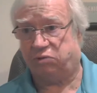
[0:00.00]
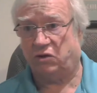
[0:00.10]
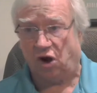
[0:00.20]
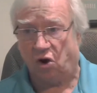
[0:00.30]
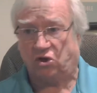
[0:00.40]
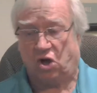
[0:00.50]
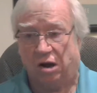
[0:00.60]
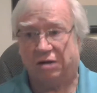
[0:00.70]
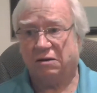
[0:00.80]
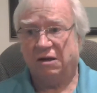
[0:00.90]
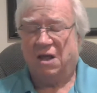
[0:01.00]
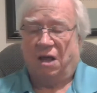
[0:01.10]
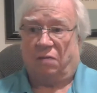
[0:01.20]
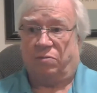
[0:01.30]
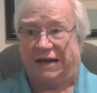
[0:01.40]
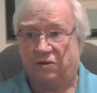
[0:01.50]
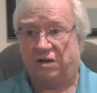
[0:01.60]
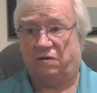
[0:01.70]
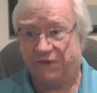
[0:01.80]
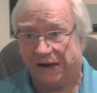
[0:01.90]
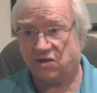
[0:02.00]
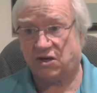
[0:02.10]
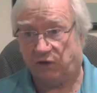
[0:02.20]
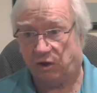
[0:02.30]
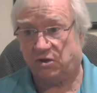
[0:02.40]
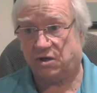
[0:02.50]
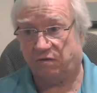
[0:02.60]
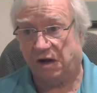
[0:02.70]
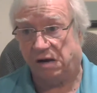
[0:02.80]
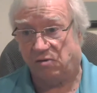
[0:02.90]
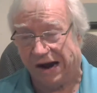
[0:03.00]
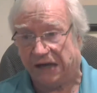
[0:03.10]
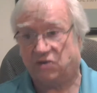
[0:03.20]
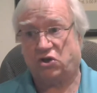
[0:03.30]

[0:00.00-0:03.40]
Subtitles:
No talk about the defensive use of gun rights.